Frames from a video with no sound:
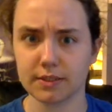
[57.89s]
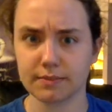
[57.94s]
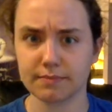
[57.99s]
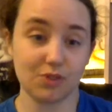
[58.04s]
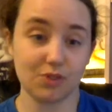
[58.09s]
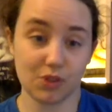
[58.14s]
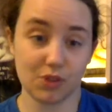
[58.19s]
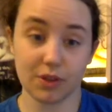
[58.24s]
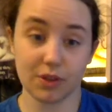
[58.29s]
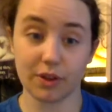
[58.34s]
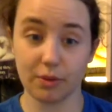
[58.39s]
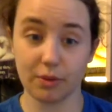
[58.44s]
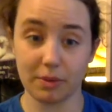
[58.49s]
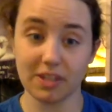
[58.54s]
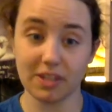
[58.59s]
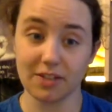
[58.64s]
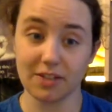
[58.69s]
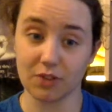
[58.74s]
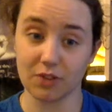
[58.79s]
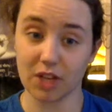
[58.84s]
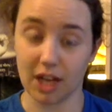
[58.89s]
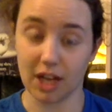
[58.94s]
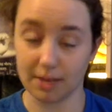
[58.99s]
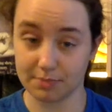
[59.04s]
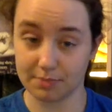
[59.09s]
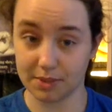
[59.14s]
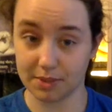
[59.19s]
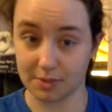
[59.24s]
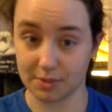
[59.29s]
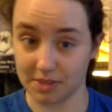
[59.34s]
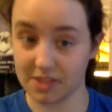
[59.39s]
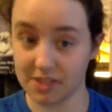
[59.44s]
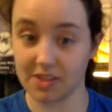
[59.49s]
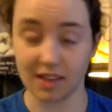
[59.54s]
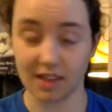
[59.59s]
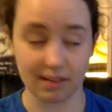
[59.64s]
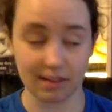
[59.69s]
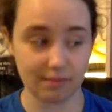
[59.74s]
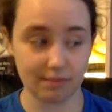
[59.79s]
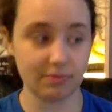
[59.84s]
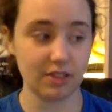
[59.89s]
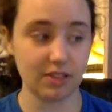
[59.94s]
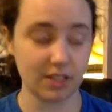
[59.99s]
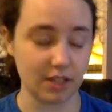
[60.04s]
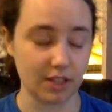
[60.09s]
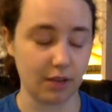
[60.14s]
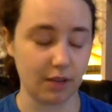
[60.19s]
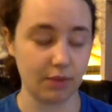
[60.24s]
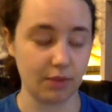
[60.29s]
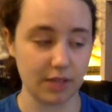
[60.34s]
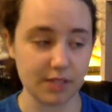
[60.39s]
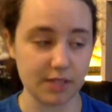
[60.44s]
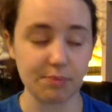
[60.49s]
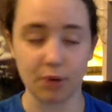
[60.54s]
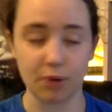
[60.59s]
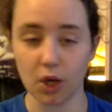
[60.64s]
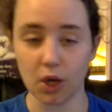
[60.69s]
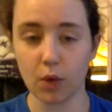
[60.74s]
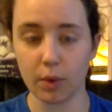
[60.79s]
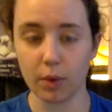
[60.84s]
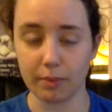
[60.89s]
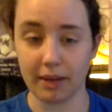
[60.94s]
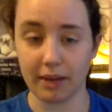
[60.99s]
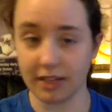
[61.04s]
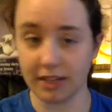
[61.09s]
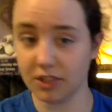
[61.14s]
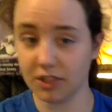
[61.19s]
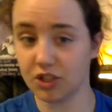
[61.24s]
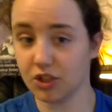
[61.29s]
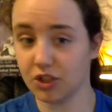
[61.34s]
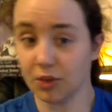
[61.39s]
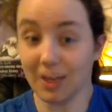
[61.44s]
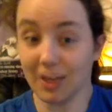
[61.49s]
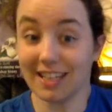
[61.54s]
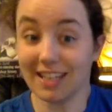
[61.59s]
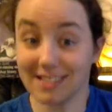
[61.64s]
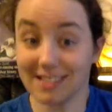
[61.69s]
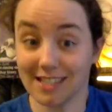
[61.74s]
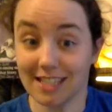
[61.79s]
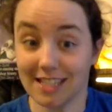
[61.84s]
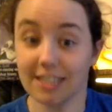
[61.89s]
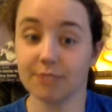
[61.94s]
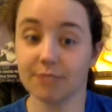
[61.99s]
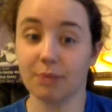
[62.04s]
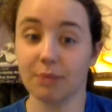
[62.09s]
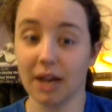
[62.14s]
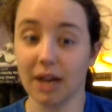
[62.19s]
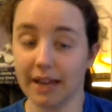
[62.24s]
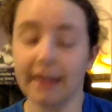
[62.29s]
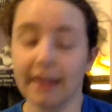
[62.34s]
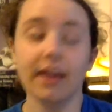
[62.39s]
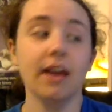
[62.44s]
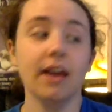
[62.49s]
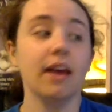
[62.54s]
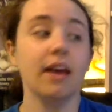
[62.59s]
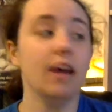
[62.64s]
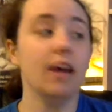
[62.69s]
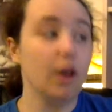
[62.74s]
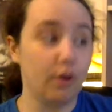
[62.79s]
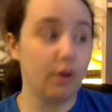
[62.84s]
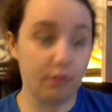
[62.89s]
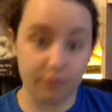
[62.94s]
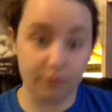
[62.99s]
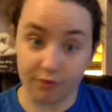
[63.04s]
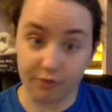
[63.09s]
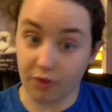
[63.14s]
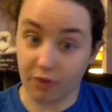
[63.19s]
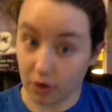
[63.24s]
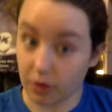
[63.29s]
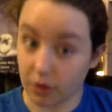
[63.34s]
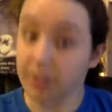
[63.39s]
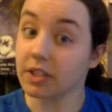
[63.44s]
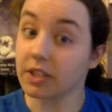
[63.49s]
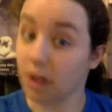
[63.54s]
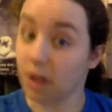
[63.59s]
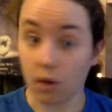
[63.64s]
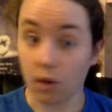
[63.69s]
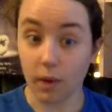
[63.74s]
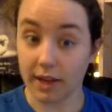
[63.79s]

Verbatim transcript: And so I remained ever the optimist that, you know, this book would manage to exceed my very